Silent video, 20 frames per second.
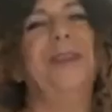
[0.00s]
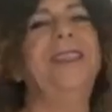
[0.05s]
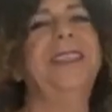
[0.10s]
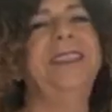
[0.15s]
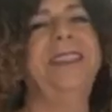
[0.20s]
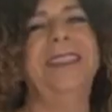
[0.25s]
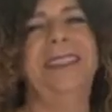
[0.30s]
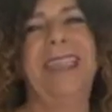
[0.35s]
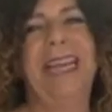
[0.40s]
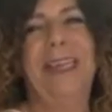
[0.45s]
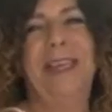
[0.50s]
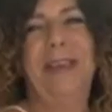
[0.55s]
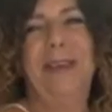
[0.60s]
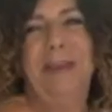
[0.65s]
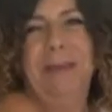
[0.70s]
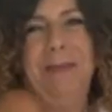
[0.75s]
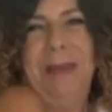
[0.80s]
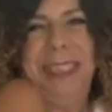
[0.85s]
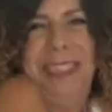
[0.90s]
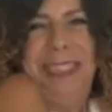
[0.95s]
and take a look
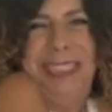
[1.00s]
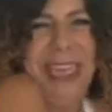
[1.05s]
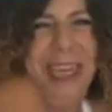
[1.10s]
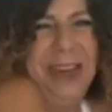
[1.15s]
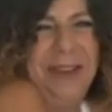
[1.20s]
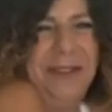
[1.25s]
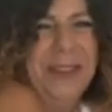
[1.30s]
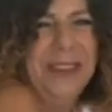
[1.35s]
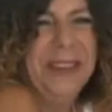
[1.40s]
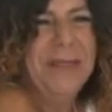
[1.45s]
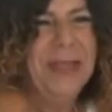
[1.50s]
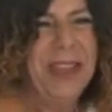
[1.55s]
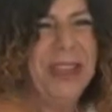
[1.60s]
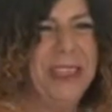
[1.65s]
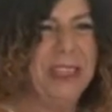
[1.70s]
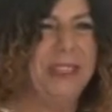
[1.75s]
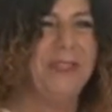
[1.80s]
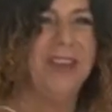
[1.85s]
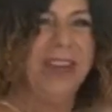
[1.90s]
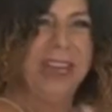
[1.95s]
myself at his
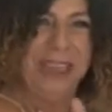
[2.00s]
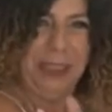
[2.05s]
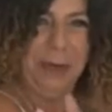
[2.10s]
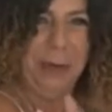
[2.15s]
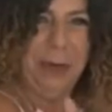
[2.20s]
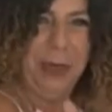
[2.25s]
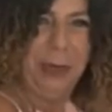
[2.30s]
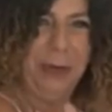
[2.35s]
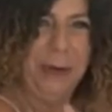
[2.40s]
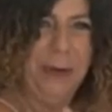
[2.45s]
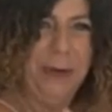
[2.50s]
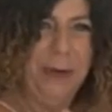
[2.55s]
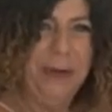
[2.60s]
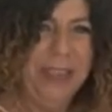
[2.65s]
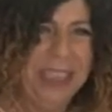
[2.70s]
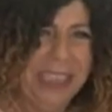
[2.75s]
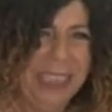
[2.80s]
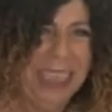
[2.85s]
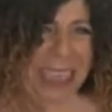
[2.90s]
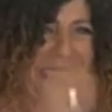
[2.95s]
face, and we're cool,
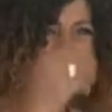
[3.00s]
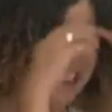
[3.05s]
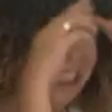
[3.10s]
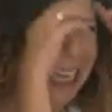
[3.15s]
he's a